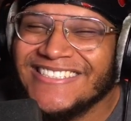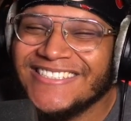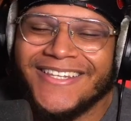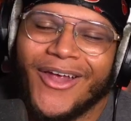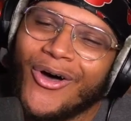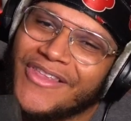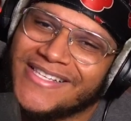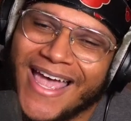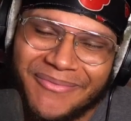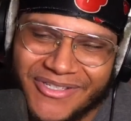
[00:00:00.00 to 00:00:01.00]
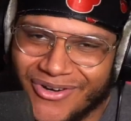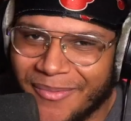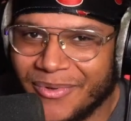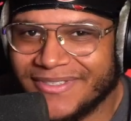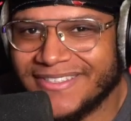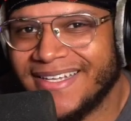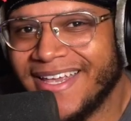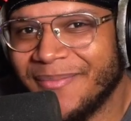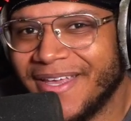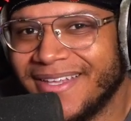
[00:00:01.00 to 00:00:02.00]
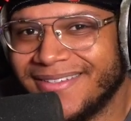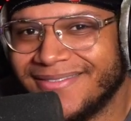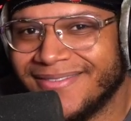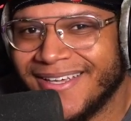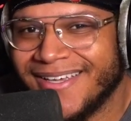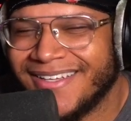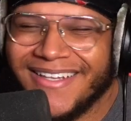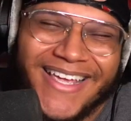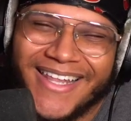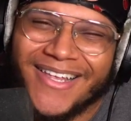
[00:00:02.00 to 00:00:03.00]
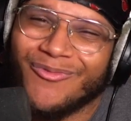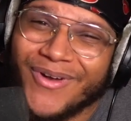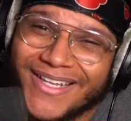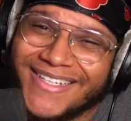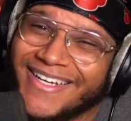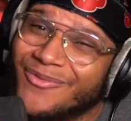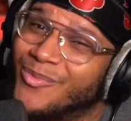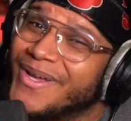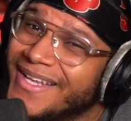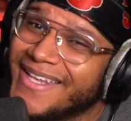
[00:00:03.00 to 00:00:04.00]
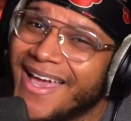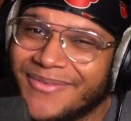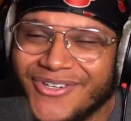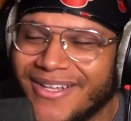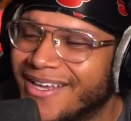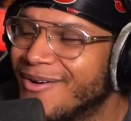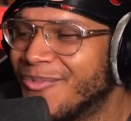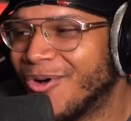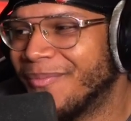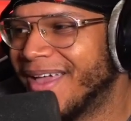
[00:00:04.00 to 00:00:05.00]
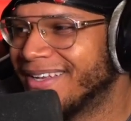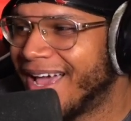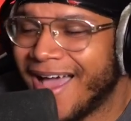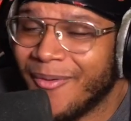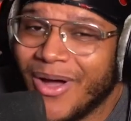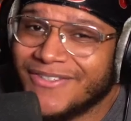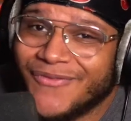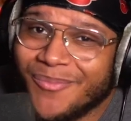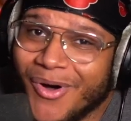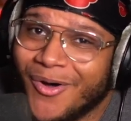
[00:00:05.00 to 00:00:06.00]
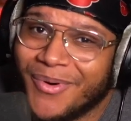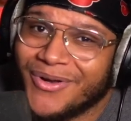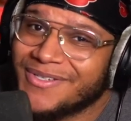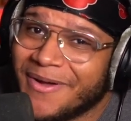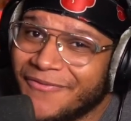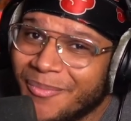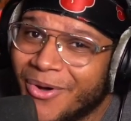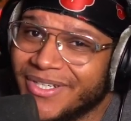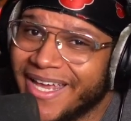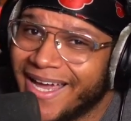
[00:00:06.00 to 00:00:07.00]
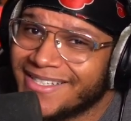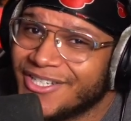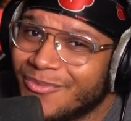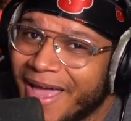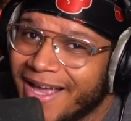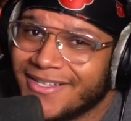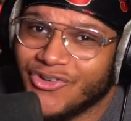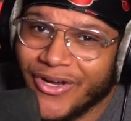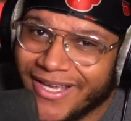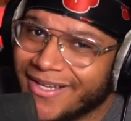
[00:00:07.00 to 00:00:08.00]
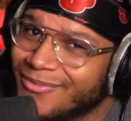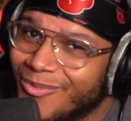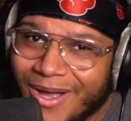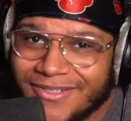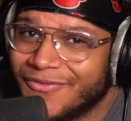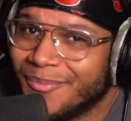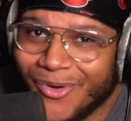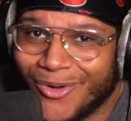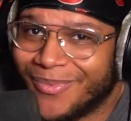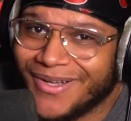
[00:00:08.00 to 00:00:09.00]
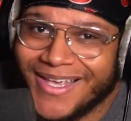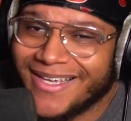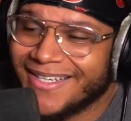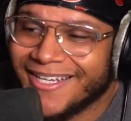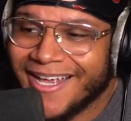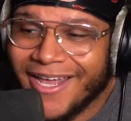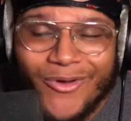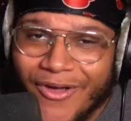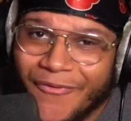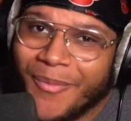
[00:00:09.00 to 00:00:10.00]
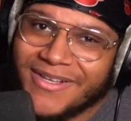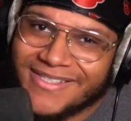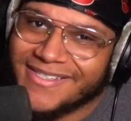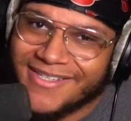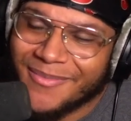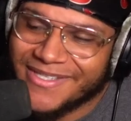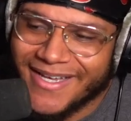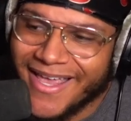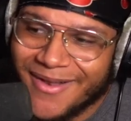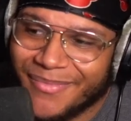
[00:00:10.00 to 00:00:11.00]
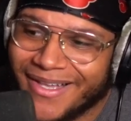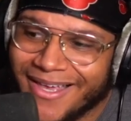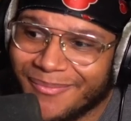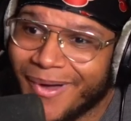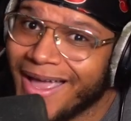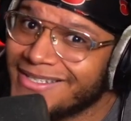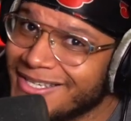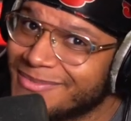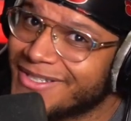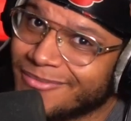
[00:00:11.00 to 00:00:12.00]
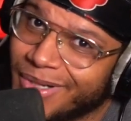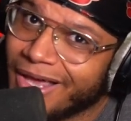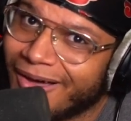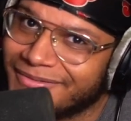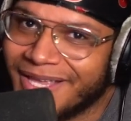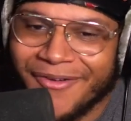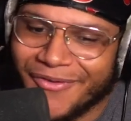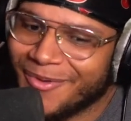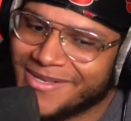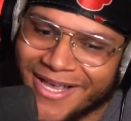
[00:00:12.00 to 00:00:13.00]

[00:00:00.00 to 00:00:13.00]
Did all this have to drop on Sunday, man? Like really, did it really have to drop? Like, come on, man. I watch football, bro. That's my football day. I chill back, drink, and watch football, bro. Like, I know football season is coming to the end, but like my team's in the playoffs, you feel me?